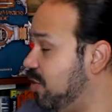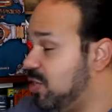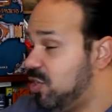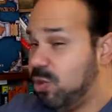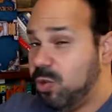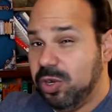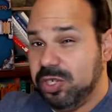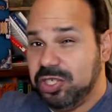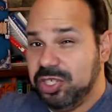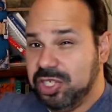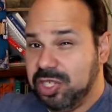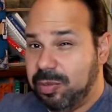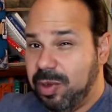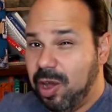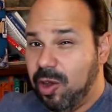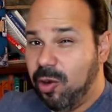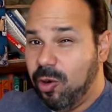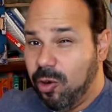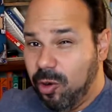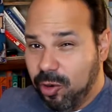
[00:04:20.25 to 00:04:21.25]
these questions
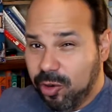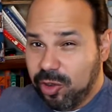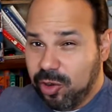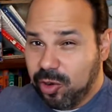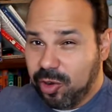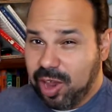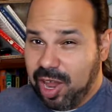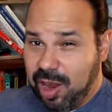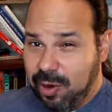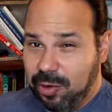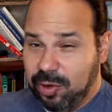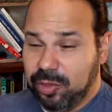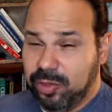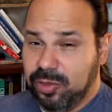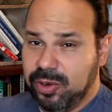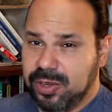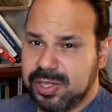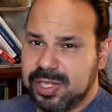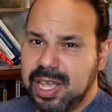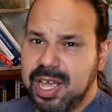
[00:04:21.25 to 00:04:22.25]
about all your
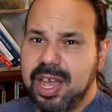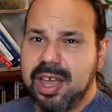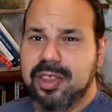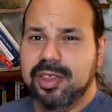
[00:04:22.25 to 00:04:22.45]
characters.